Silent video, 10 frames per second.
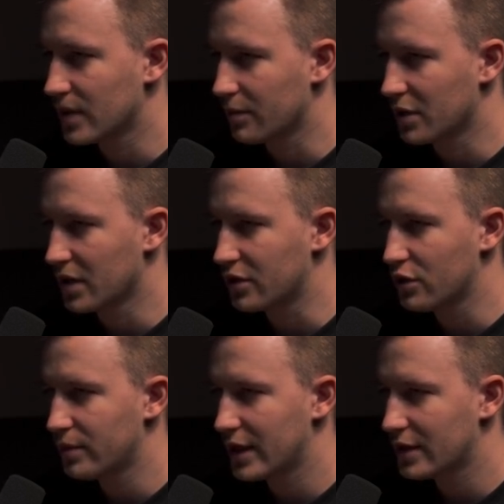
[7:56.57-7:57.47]
I'm gonna
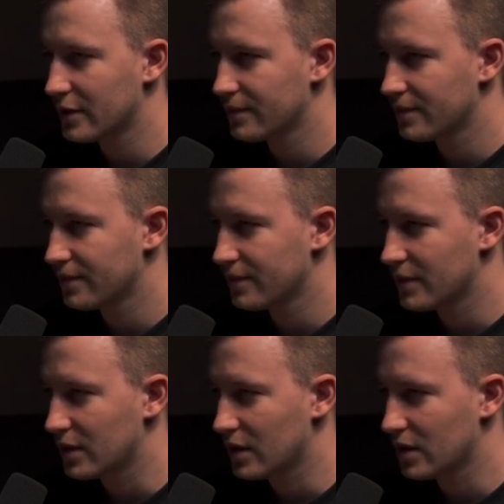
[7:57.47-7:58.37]
go back
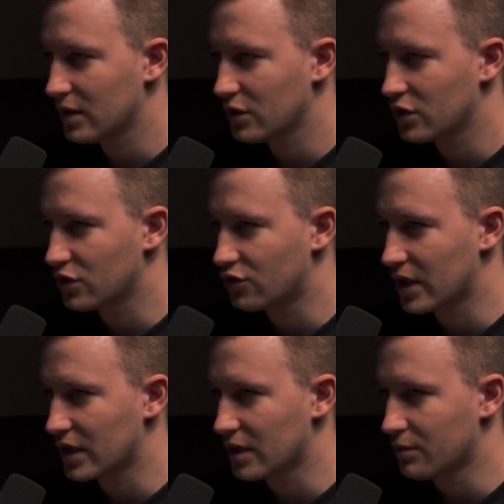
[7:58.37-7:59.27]
and let's just
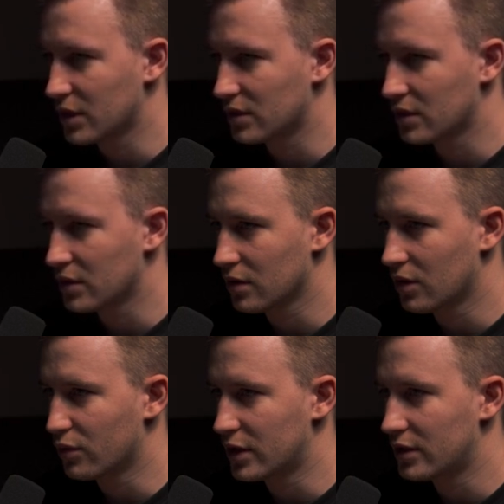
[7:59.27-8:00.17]
drag it a bit
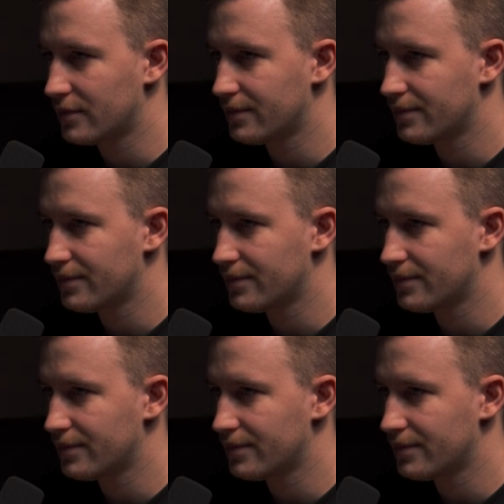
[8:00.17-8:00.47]
lower.